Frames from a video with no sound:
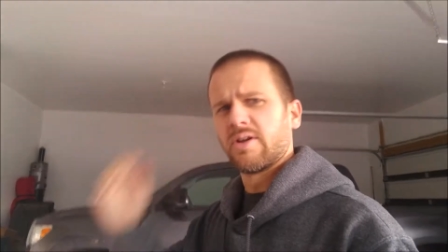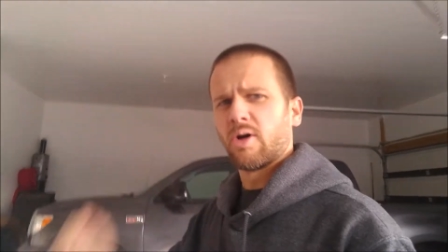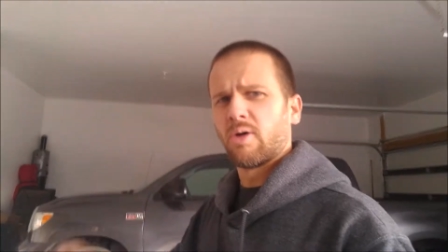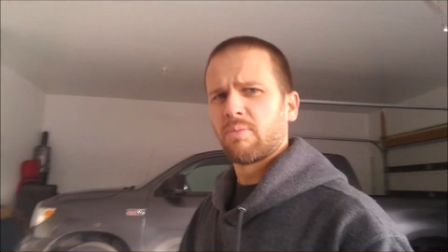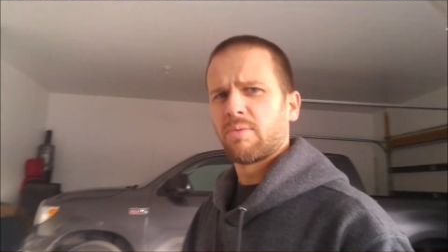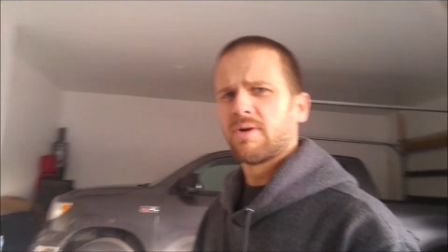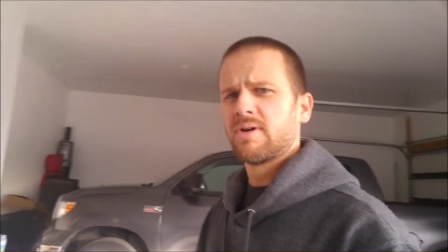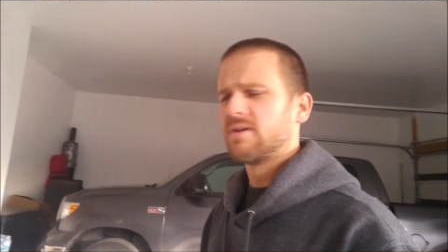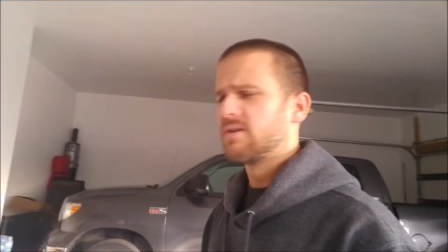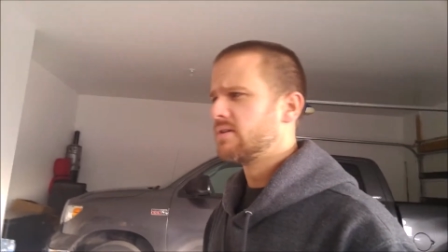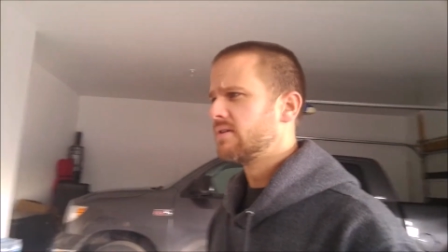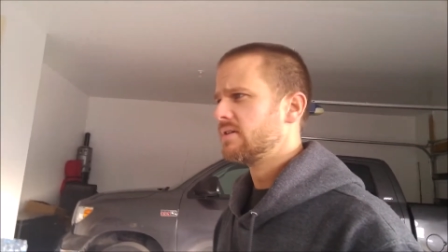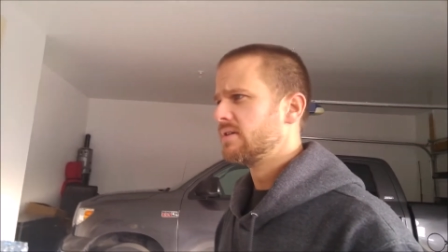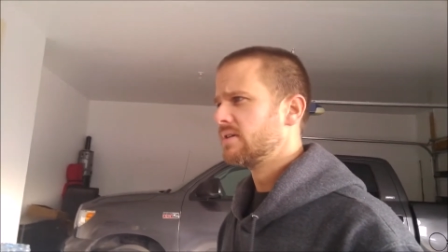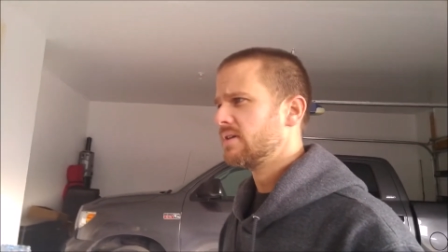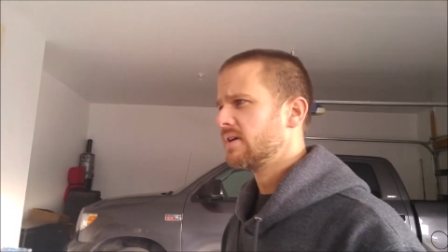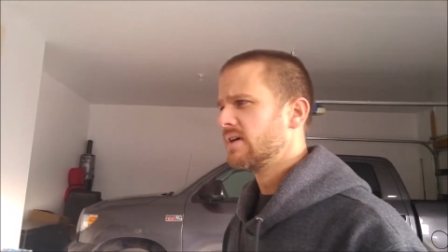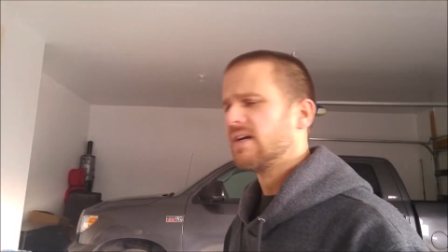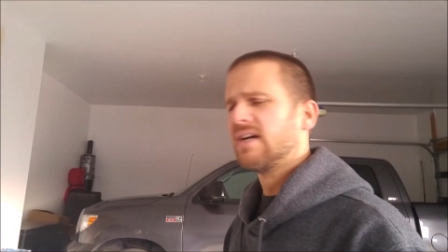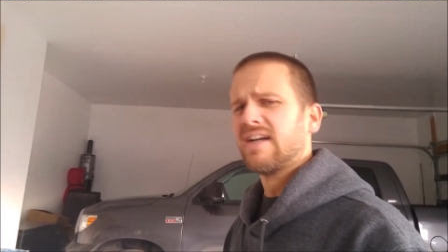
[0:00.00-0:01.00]
Nope.
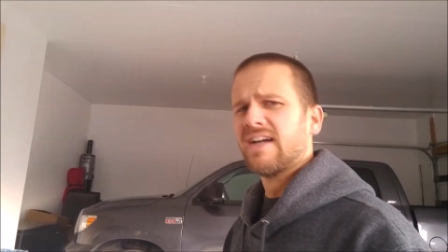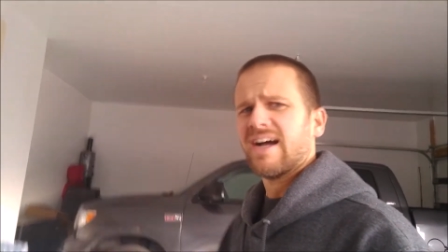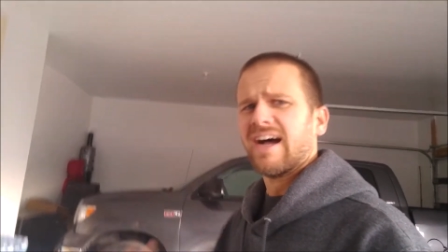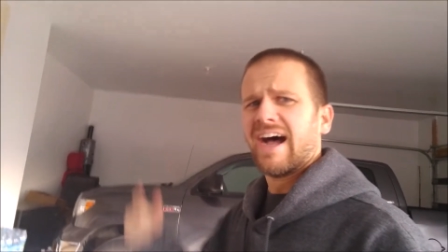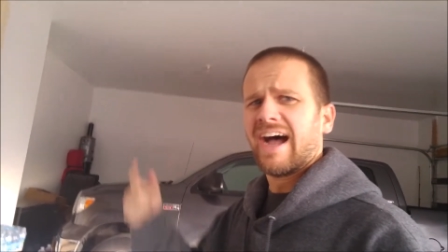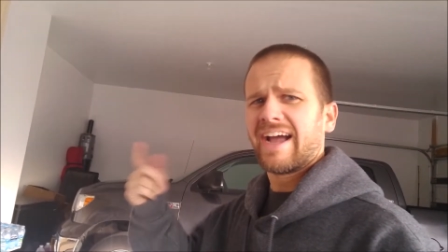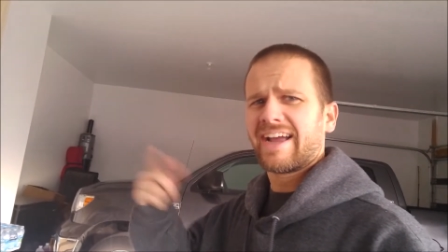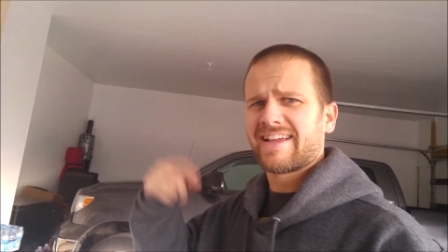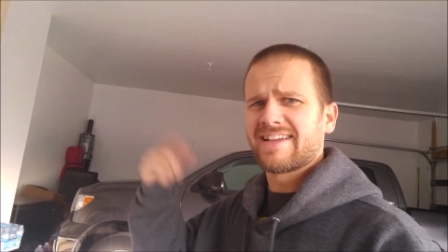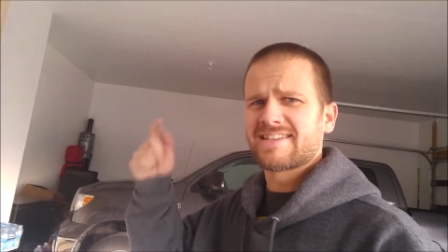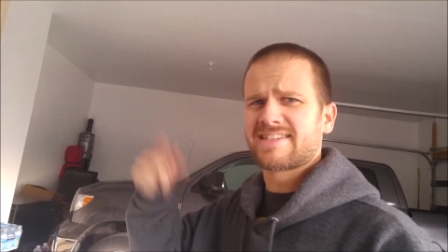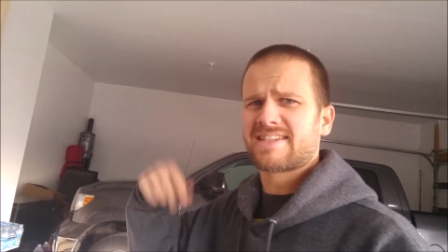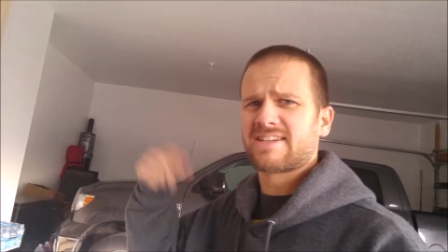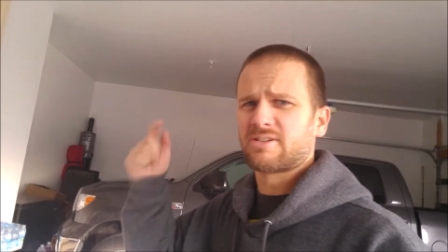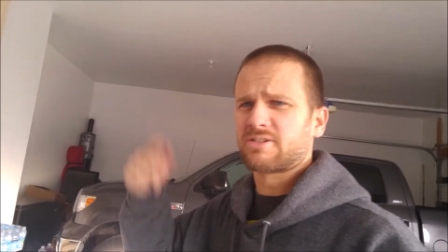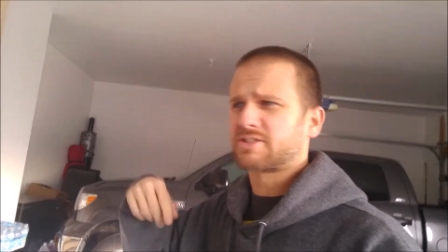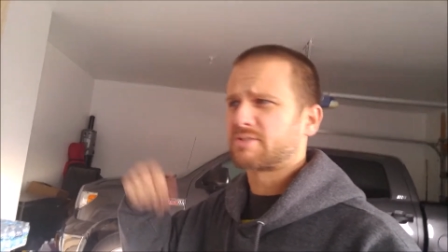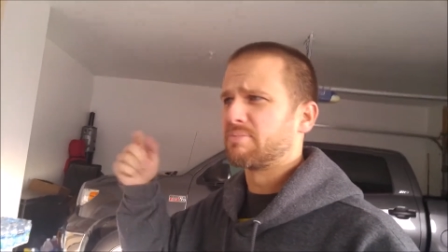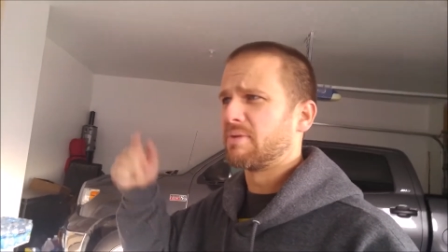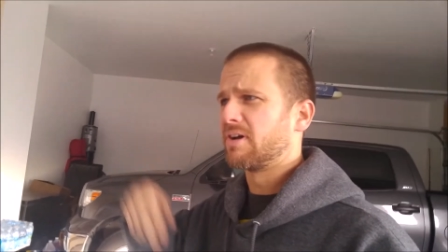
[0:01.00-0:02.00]
I can
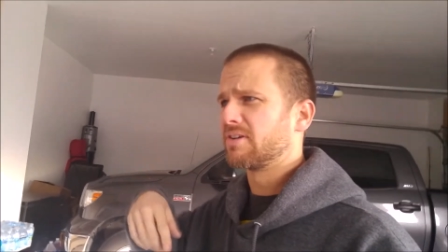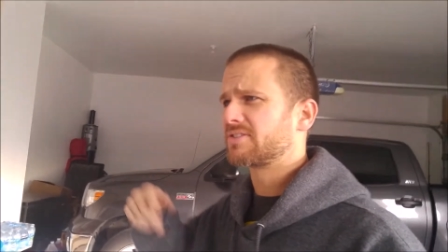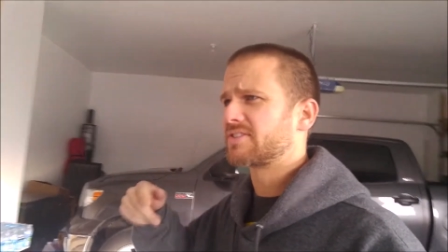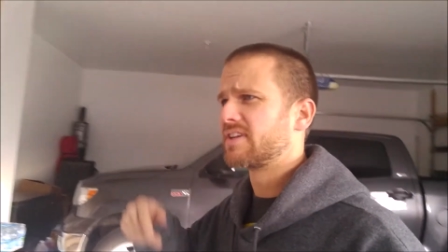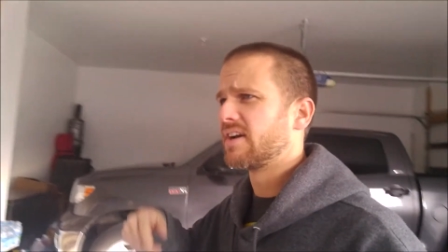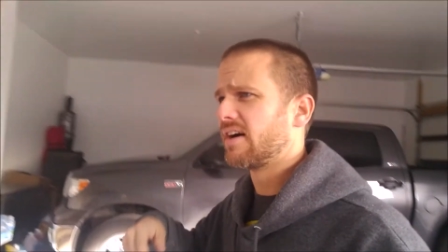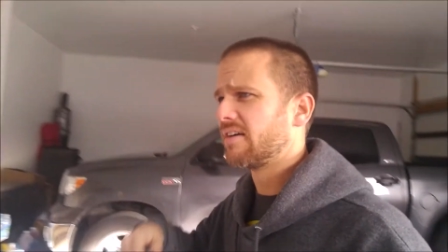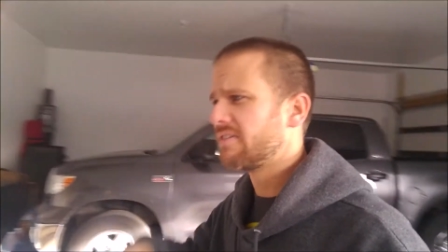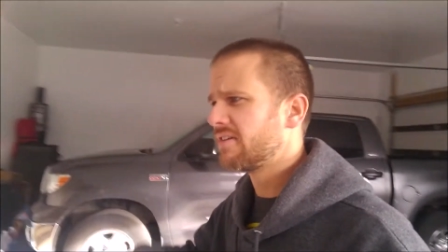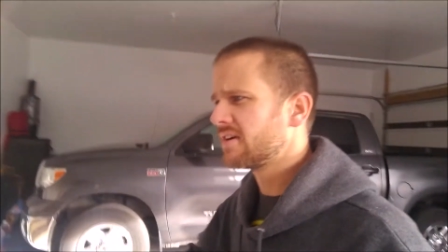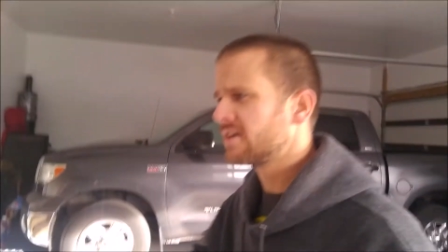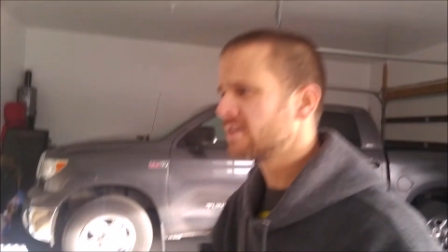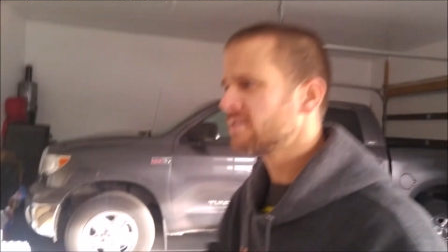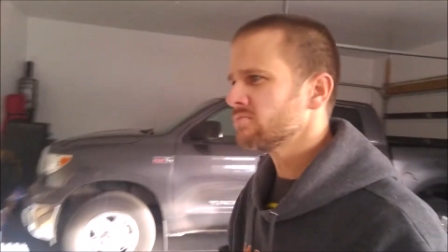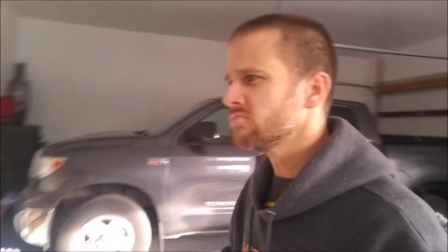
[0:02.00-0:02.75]
still smell stuff.